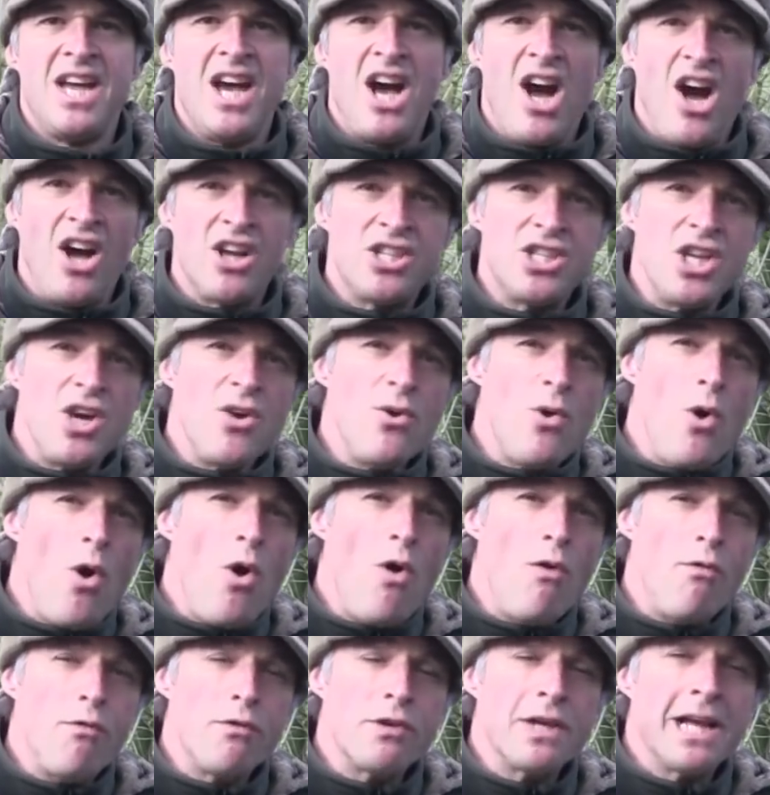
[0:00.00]
I don't
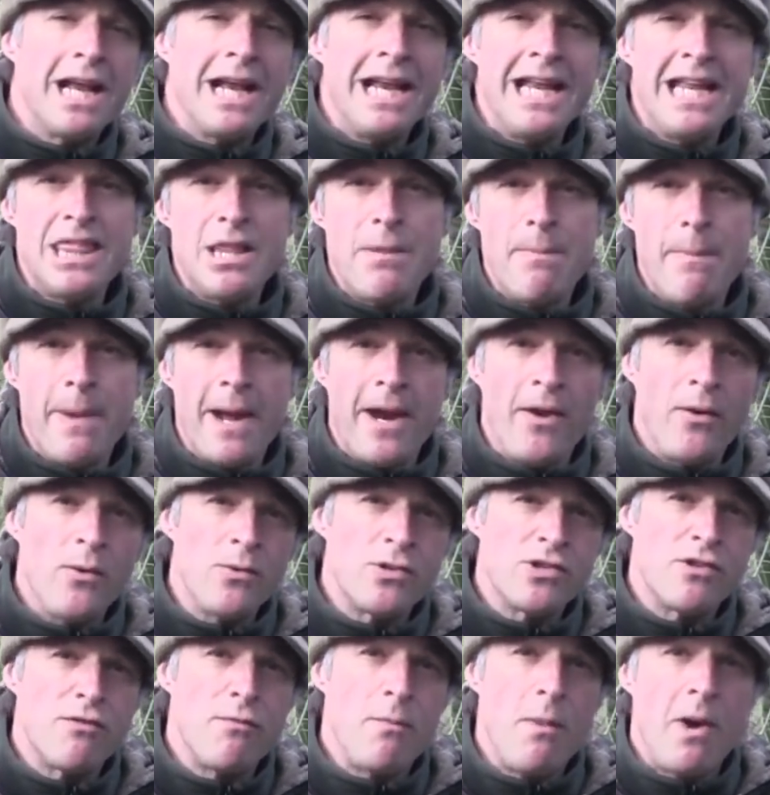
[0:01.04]
often clean the
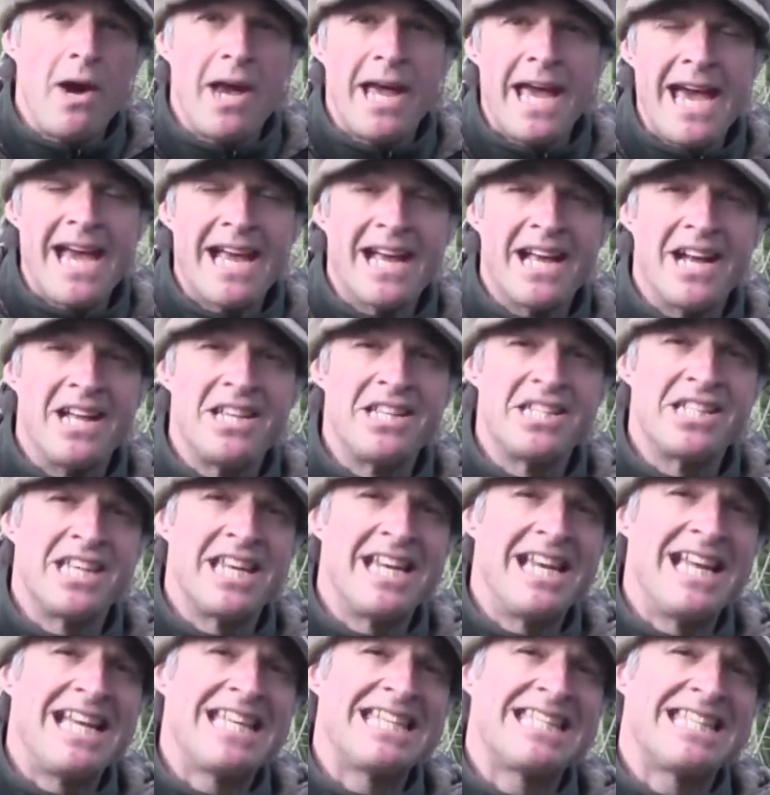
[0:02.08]
barrels of my airguns
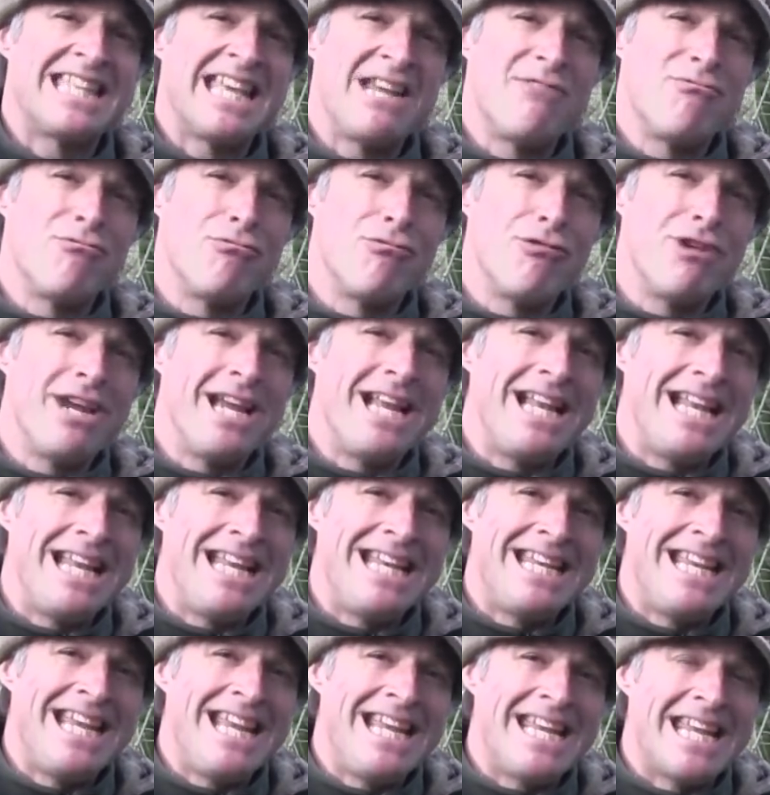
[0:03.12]
unless they
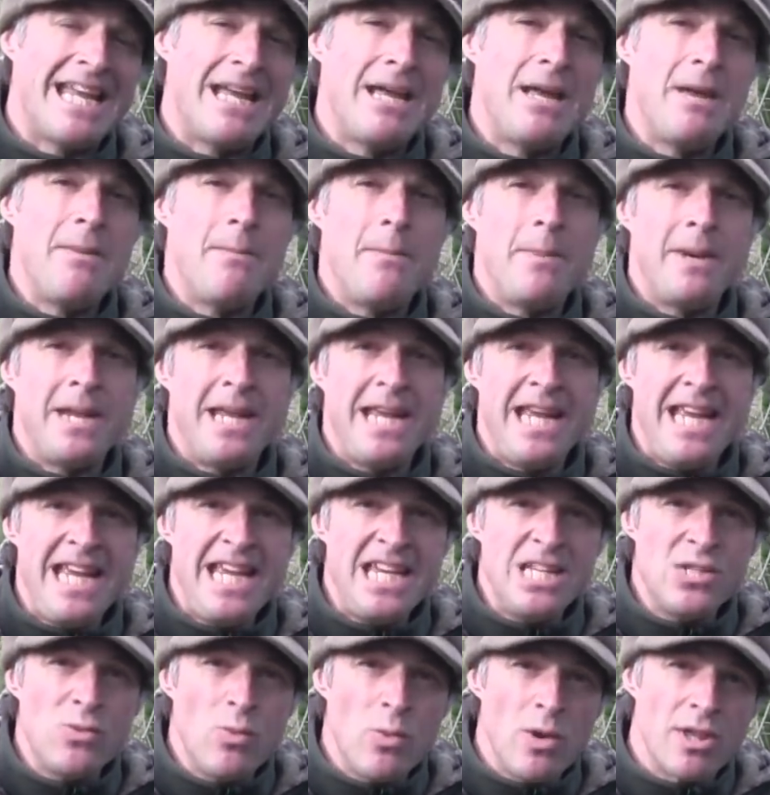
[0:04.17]
really need it, but it
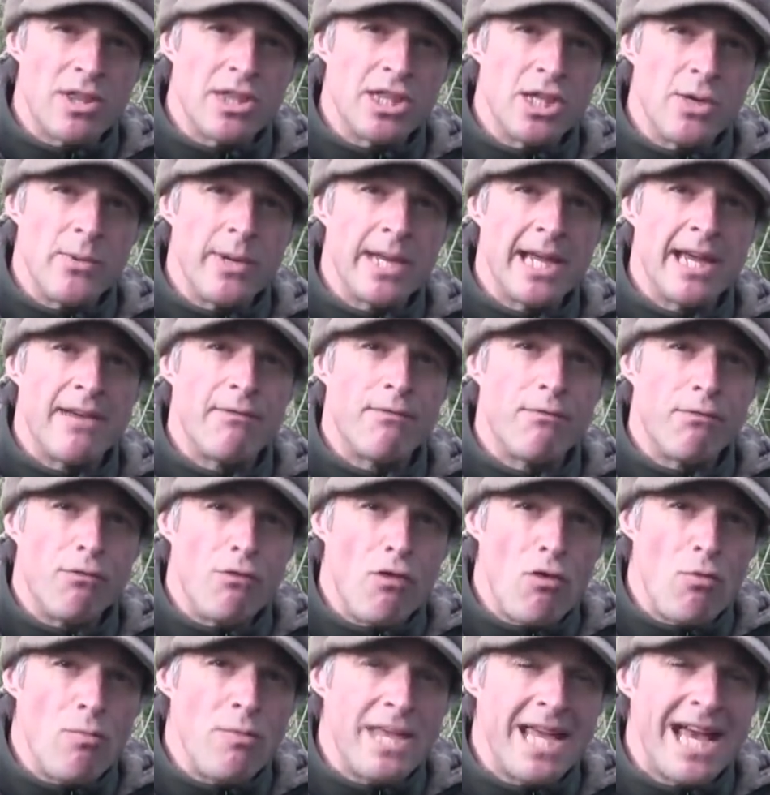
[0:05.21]
is worth doing it
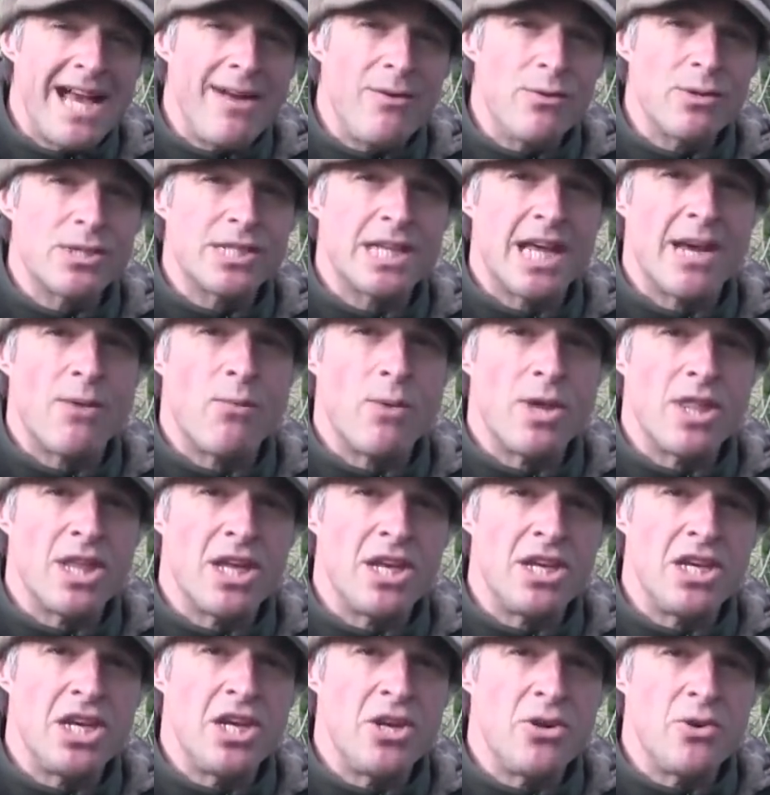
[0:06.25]
from the outset with a
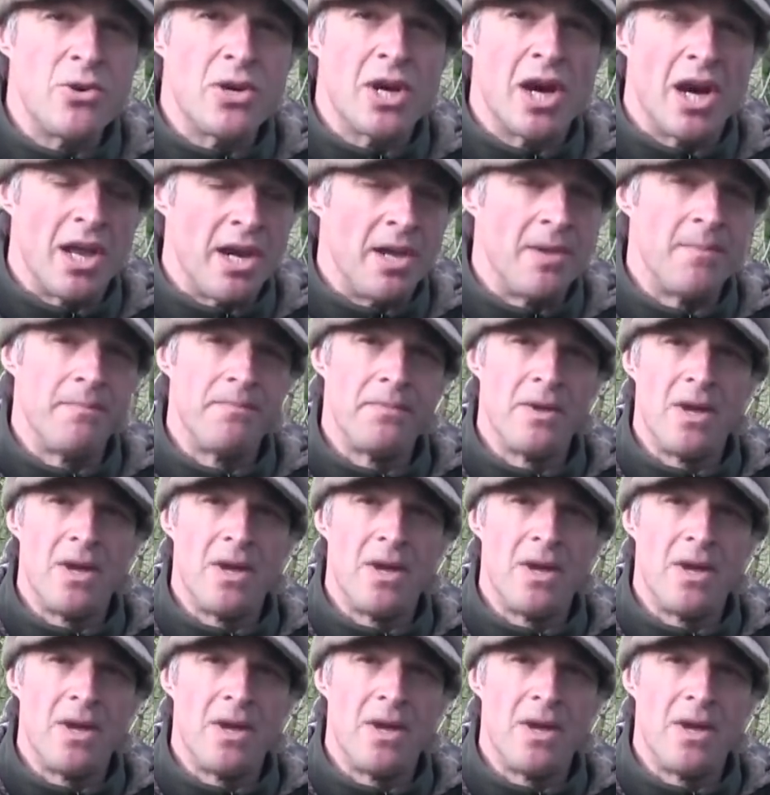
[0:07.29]
new gun.